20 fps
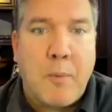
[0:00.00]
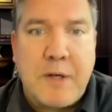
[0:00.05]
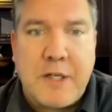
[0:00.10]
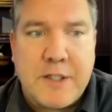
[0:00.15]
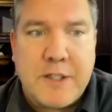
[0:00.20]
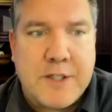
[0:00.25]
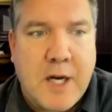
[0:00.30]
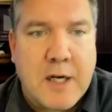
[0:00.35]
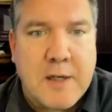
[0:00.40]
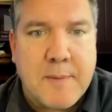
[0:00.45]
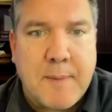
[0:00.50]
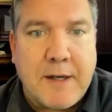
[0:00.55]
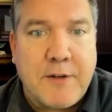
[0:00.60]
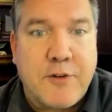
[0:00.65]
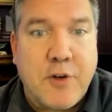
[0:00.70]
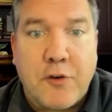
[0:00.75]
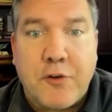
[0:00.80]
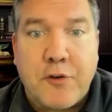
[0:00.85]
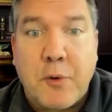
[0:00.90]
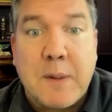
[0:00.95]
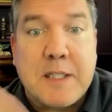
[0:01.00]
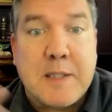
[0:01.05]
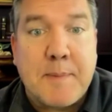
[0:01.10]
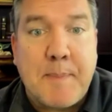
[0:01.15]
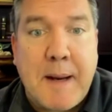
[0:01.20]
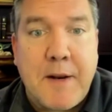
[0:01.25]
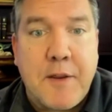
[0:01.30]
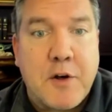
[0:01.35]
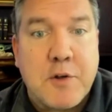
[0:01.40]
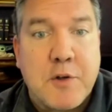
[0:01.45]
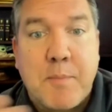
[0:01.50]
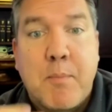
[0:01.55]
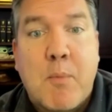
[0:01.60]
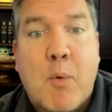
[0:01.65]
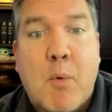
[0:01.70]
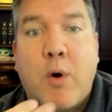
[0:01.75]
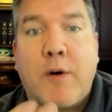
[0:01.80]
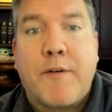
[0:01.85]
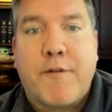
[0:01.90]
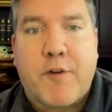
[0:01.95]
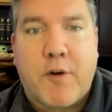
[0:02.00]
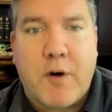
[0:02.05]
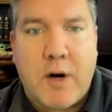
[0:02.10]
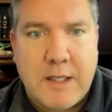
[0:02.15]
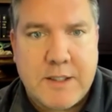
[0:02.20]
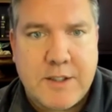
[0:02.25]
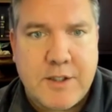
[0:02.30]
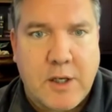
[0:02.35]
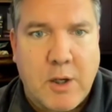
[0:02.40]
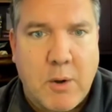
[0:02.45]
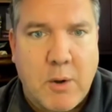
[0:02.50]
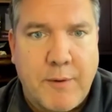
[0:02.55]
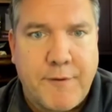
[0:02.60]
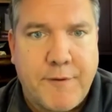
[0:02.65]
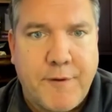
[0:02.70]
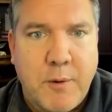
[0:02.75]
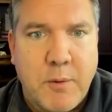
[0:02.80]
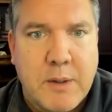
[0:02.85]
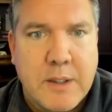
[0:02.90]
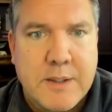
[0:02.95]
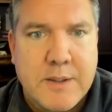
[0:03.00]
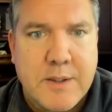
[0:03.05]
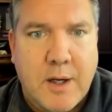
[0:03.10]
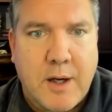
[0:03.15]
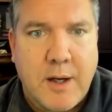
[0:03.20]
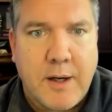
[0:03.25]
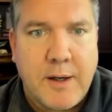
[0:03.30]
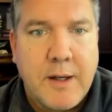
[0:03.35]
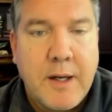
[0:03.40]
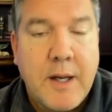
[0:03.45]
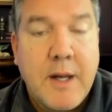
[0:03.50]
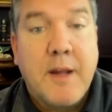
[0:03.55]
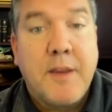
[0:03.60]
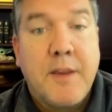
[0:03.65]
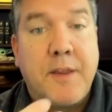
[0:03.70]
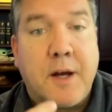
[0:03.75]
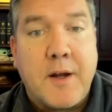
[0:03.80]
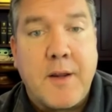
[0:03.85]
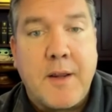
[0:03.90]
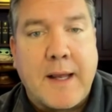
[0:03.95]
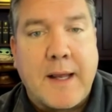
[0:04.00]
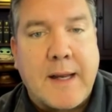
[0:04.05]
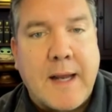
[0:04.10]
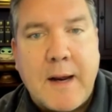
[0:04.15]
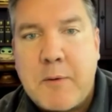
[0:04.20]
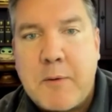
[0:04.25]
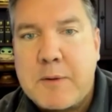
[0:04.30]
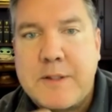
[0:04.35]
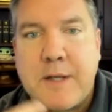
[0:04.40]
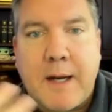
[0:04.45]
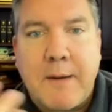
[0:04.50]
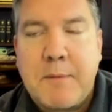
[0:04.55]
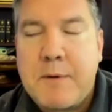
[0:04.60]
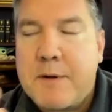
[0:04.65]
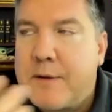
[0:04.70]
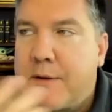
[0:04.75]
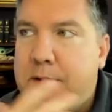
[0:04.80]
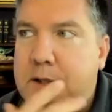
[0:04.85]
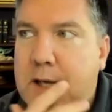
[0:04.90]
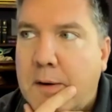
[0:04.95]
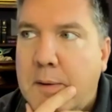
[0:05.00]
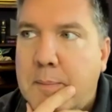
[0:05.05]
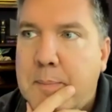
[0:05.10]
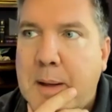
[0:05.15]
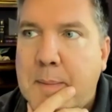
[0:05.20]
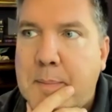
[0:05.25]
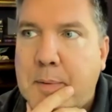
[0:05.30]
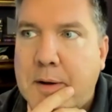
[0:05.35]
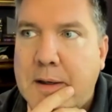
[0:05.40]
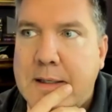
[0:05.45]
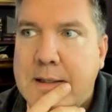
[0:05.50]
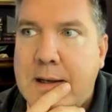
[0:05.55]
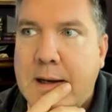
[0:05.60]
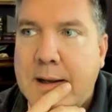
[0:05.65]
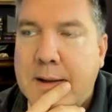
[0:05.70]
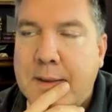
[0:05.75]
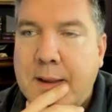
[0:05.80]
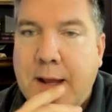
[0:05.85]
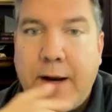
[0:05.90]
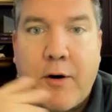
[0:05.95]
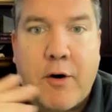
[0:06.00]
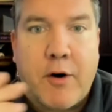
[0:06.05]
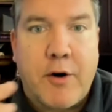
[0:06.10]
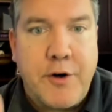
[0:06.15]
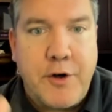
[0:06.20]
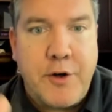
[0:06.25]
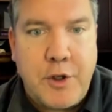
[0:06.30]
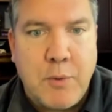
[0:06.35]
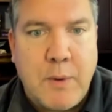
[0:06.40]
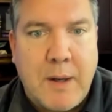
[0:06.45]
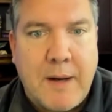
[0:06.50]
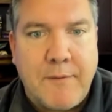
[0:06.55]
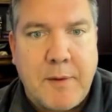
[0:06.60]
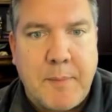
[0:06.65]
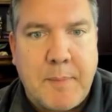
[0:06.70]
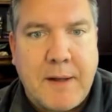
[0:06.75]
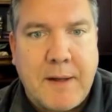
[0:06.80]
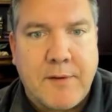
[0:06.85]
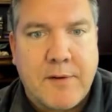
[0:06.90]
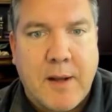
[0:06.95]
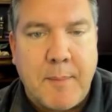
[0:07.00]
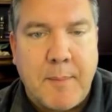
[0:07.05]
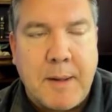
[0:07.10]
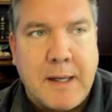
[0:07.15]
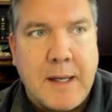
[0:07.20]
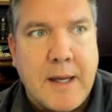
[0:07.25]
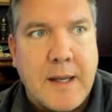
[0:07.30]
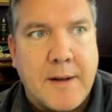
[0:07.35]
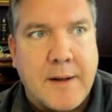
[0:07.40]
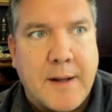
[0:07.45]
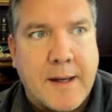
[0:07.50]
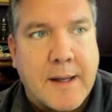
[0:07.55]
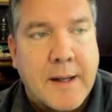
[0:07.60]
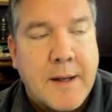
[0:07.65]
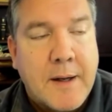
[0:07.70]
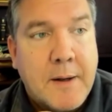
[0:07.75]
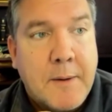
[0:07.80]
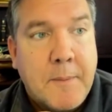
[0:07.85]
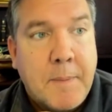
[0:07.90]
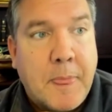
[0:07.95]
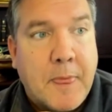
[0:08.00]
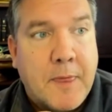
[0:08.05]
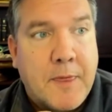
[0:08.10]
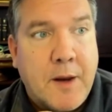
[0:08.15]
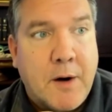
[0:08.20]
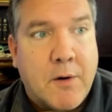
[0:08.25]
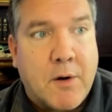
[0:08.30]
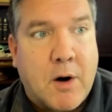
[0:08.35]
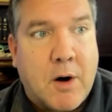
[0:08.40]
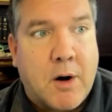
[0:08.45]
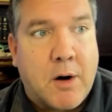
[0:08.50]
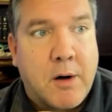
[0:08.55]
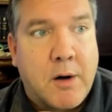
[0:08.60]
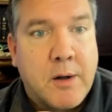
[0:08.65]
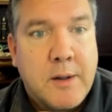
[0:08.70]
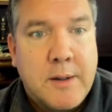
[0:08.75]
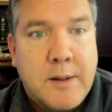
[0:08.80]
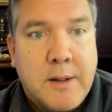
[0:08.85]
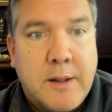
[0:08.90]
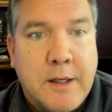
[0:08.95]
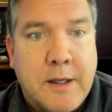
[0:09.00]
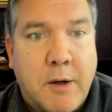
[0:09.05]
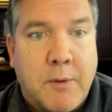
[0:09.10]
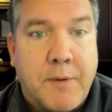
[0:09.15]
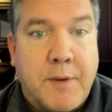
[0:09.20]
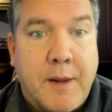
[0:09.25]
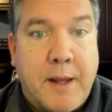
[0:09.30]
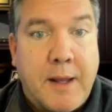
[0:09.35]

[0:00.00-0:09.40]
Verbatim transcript: what we just talked about. It's also expand. There's more for us to go and focus on. I'm telling people that are new MVPs coming in, like there are the